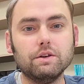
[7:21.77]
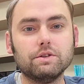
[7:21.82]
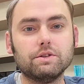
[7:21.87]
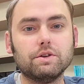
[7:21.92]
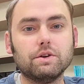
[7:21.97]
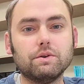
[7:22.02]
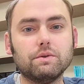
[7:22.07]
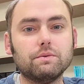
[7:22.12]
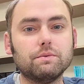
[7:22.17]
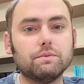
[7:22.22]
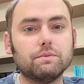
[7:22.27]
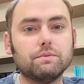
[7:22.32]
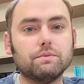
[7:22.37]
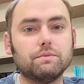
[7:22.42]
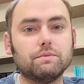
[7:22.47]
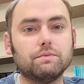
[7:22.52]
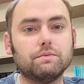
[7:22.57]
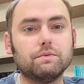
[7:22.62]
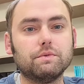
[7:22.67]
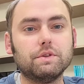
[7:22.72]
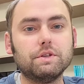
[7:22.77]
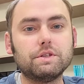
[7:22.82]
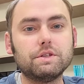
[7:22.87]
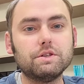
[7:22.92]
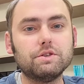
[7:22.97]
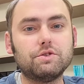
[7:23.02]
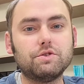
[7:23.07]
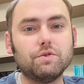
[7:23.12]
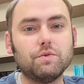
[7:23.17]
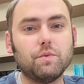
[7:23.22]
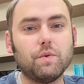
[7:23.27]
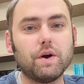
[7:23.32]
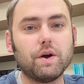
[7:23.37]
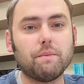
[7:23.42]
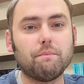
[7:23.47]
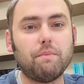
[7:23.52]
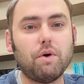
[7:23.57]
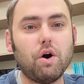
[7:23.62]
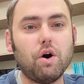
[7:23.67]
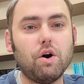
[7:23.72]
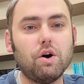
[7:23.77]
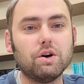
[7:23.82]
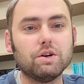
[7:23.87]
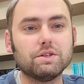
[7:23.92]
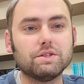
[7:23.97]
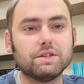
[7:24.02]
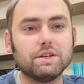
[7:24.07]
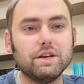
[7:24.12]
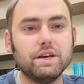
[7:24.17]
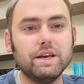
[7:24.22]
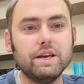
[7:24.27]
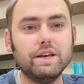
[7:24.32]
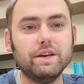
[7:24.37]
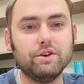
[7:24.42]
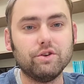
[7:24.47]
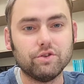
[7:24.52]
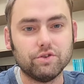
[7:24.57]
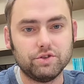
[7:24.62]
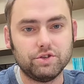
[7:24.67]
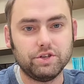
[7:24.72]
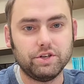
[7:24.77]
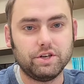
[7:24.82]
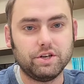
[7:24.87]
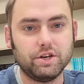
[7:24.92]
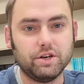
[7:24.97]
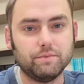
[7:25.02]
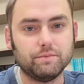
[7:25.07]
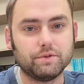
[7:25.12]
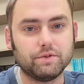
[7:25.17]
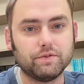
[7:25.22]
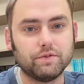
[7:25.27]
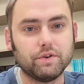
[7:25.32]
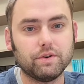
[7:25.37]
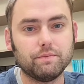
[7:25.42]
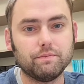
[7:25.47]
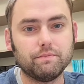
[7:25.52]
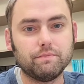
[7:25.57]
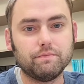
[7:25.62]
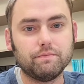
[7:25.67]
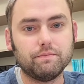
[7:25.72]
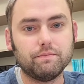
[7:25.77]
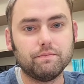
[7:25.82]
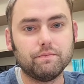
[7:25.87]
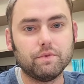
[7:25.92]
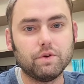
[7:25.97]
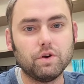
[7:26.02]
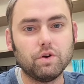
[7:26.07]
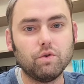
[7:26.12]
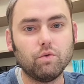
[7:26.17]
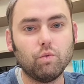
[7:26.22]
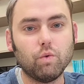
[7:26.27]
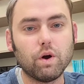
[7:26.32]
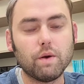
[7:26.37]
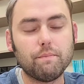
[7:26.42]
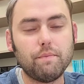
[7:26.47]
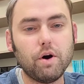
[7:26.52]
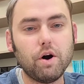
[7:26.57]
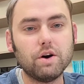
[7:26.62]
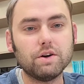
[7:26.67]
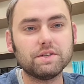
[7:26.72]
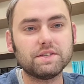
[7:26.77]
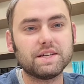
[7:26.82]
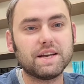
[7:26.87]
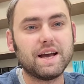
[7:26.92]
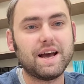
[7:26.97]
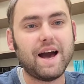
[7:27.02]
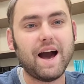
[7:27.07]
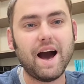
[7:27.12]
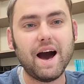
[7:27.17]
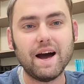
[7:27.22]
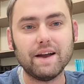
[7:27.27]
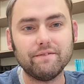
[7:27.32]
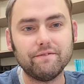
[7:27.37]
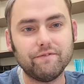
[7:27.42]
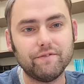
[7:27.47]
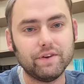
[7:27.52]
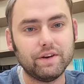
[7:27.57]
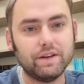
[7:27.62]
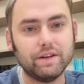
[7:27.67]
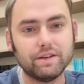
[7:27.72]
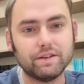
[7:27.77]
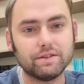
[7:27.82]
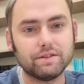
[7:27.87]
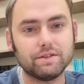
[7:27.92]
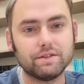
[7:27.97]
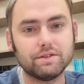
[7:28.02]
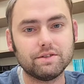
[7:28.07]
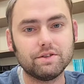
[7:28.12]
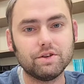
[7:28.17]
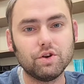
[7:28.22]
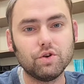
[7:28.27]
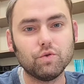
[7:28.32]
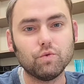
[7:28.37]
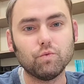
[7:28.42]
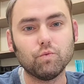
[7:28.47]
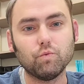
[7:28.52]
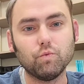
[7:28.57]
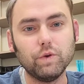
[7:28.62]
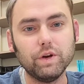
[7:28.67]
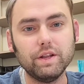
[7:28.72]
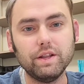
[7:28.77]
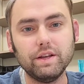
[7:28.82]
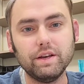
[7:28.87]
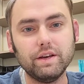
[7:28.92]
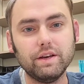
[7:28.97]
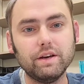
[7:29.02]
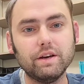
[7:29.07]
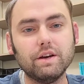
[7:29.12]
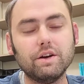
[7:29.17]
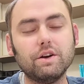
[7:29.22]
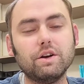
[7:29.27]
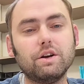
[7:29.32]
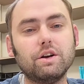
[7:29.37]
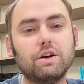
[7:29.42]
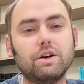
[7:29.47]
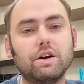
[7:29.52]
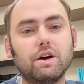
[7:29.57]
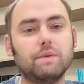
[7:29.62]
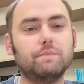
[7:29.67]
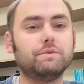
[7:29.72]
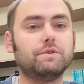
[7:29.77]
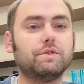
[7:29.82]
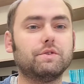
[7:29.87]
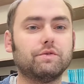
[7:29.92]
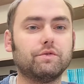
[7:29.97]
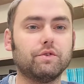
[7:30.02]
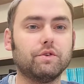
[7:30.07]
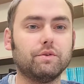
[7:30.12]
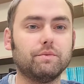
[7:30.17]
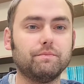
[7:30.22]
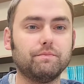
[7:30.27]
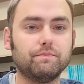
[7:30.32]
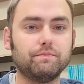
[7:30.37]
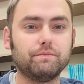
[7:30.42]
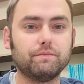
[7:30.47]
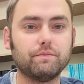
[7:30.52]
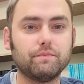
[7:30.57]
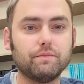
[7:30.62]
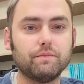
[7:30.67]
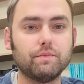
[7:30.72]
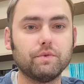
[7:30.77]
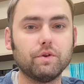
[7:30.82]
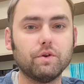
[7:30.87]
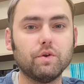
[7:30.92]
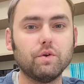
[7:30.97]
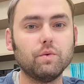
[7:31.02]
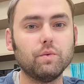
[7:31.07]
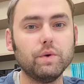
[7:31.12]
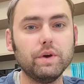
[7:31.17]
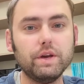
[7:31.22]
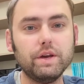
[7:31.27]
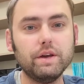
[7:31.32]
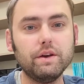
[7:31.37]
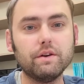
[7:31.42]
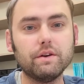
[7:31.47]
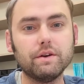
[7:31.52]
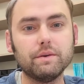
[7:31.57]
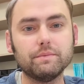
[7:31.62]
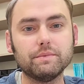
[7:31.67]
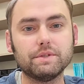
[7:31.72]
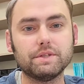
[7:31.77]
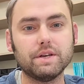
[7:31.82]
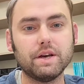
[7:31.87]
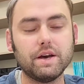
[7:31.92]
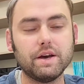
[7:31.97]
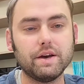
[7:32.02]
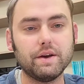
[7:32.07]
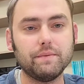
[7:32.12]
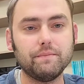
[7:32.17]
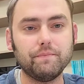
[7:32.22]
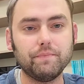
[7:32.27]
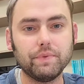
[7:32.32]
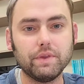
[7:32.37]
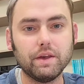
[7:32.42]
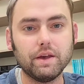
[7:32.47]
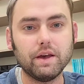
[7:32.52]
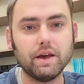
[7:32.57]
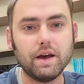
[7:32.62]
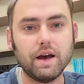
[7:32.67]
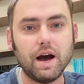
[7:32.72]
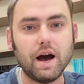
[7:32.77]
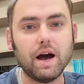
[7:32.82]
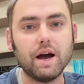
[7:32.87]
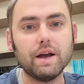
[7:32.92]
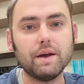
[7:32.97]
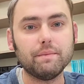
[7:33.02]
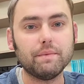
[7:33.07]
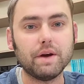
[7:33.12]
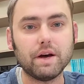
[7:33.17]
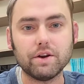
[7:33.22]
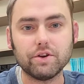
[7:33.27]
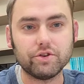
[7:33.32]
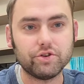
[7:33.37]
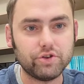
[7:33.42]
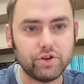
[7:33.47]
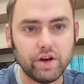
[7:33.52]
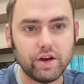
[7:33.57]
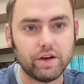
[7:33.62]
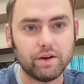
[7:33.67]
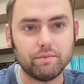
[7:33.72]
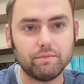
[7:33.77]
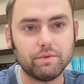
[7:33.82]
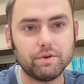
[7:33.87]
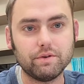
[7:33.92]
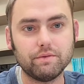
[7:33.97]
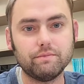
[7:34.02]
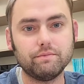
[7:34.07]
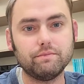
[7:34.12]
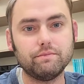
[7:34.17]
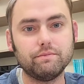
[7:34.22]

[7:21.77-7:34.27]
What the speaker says: So listen to where Paul's energy comes from, where Paul's confidence really comes from. We hear him say, I am not ashamed.